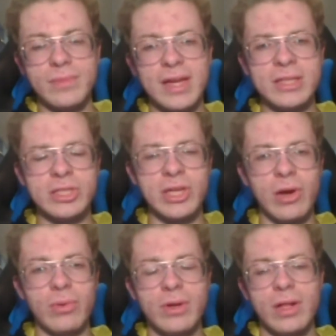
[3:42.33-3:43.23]
And
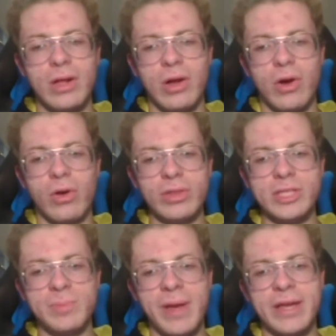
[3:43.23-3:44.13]
so, on
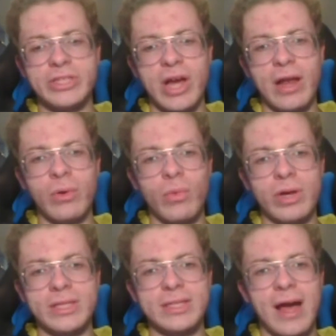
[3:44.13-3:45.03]
this page, I don't
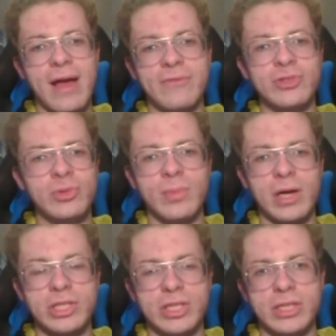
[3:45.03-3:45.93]
want to dive too
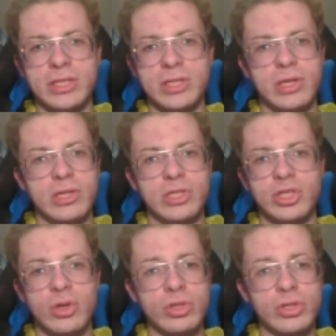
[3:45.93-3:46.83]
much into
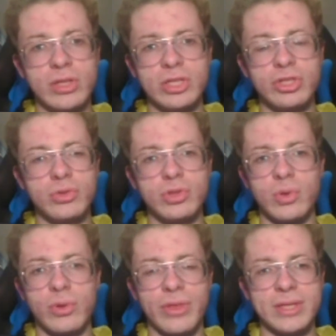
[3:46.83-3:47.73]
social issues
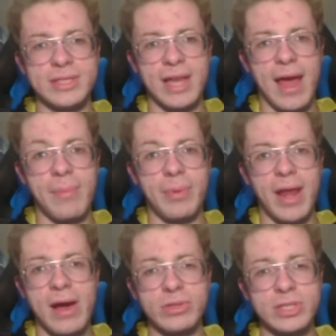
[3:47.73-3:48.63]
or things that happen
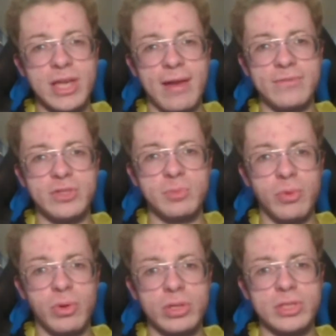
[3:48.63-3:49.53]
outside of
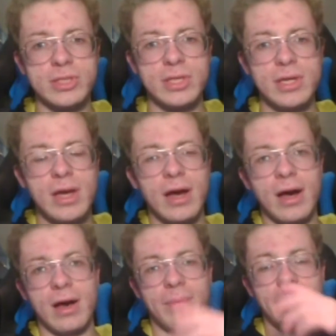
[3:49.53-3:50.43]
sports,
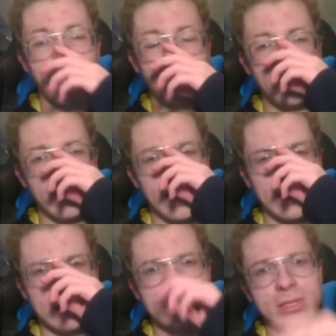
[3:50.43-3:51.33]
but I feel
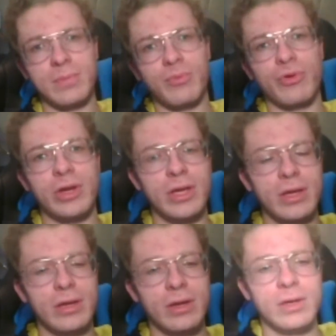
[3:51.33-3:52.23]
like this is a
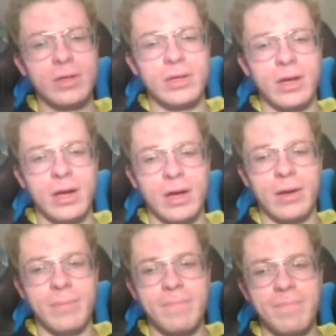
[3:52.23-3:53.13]
pretty
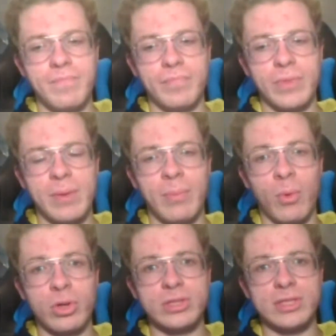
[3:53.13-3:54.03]

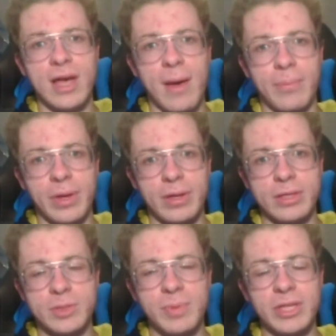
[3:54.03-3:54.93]
important topic,
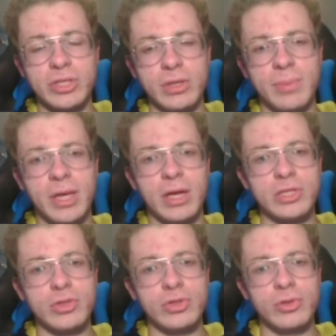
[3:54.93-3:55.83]
especially
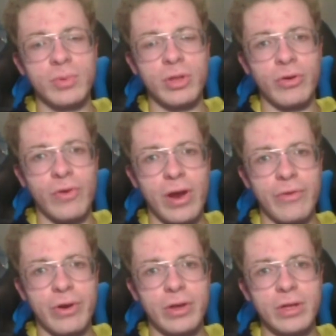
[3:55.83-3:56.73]
because Odubel
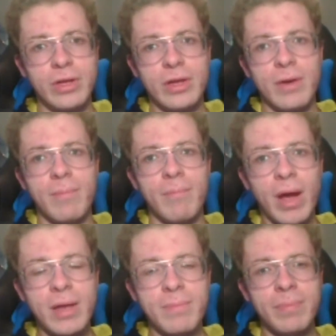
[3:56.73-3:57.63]
Herrera
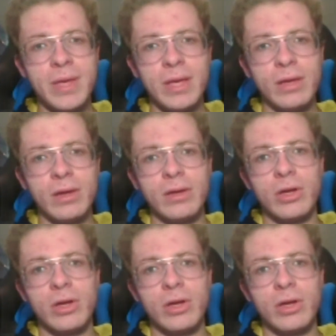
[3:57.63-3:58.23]
might be